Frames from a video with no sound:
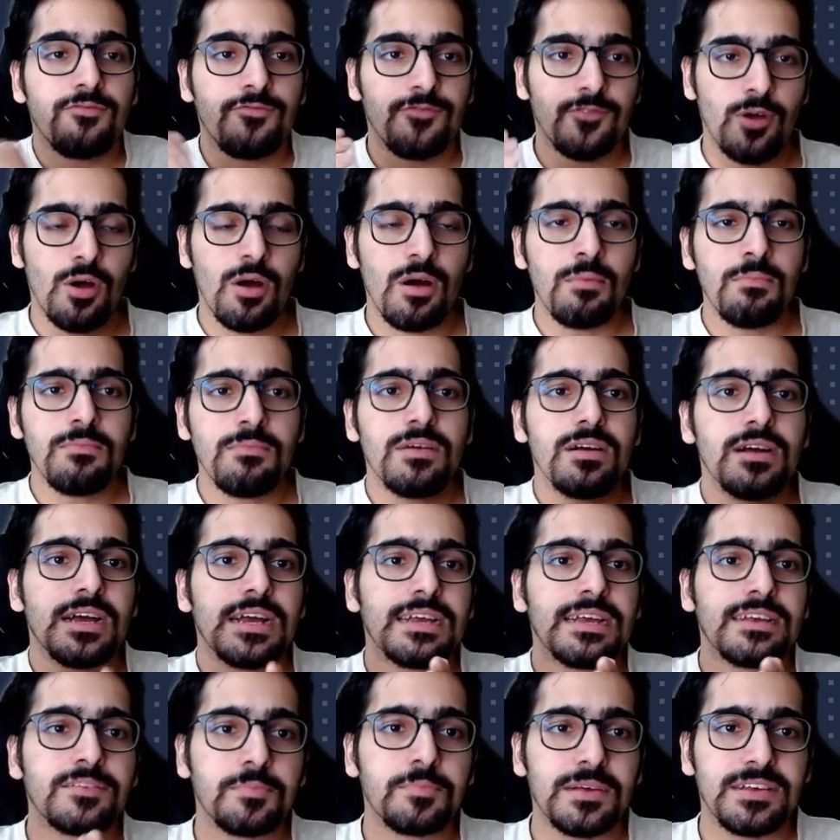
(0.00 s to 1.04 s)
From
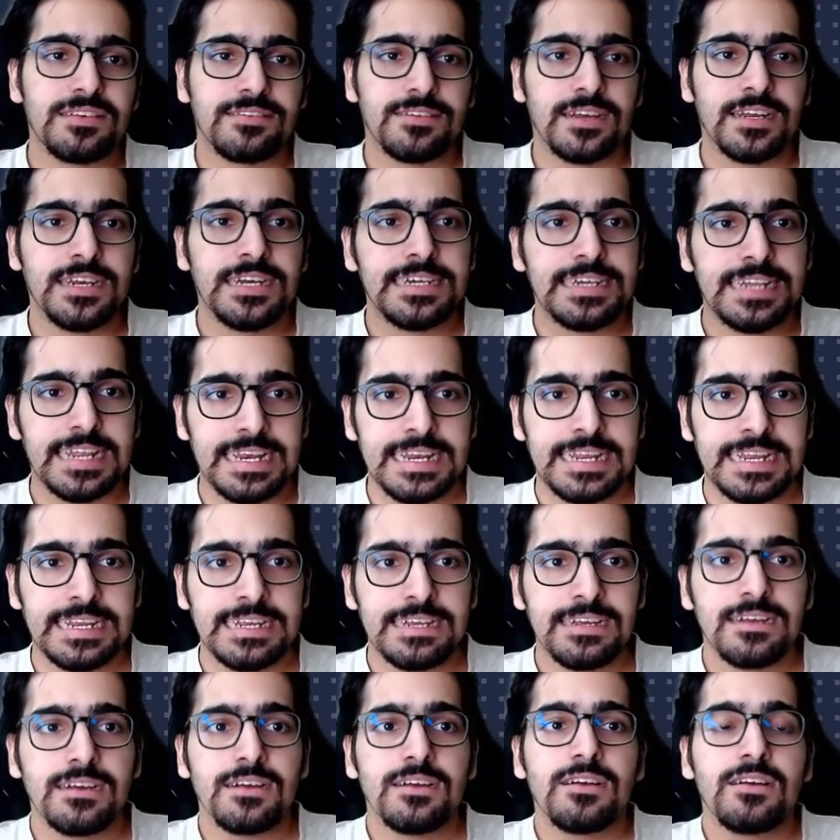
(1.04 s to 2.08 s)
is basically
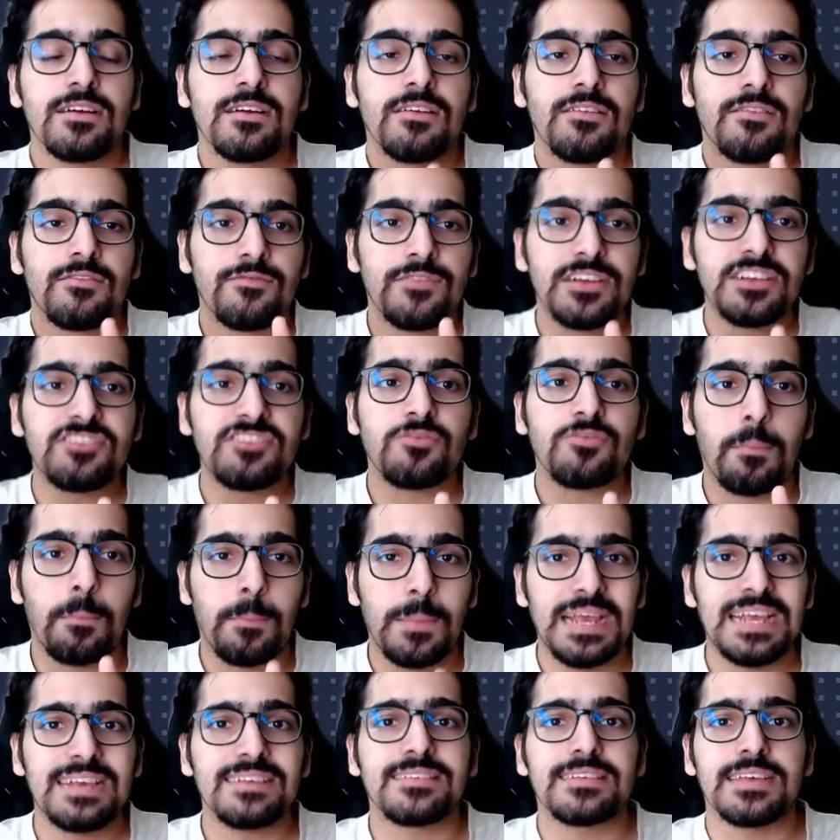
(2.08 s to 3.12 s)
telling which
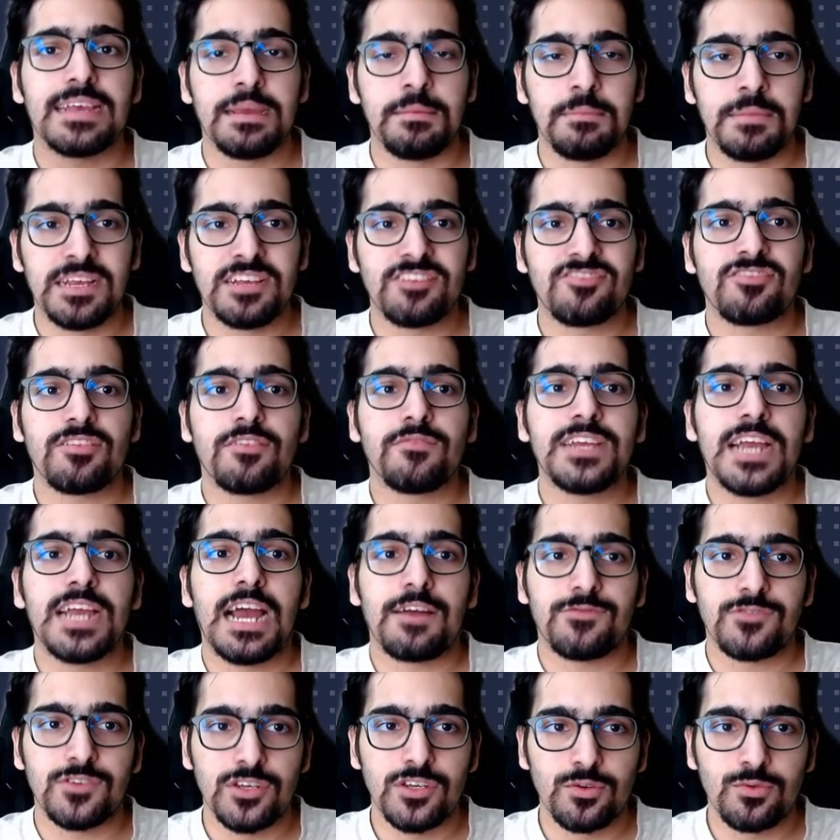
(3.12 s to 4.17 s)
base image we
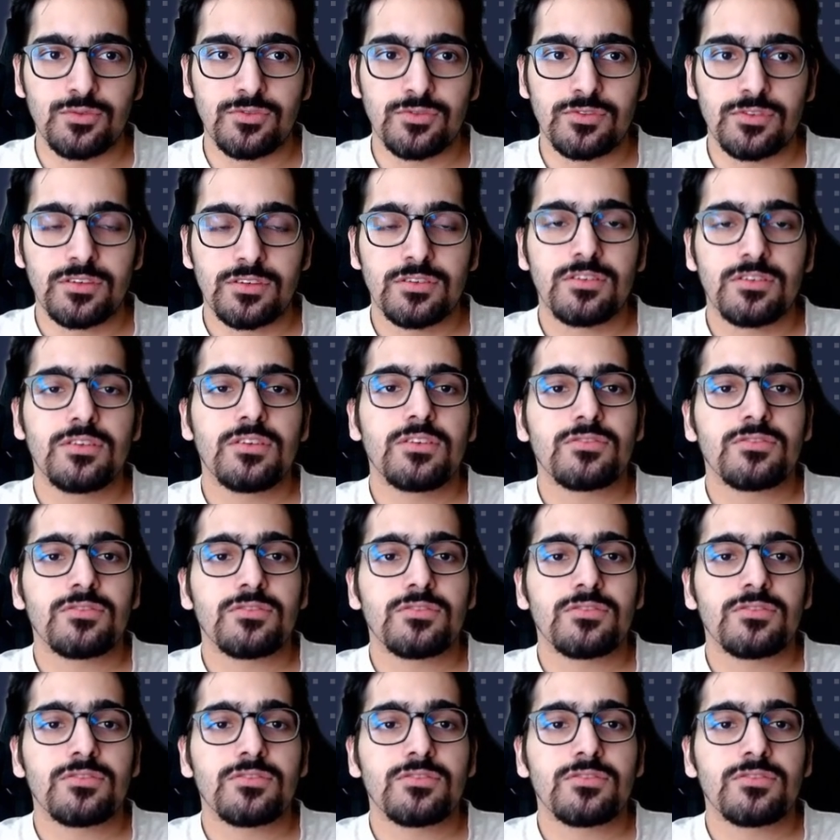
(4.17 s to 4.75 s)
have to use.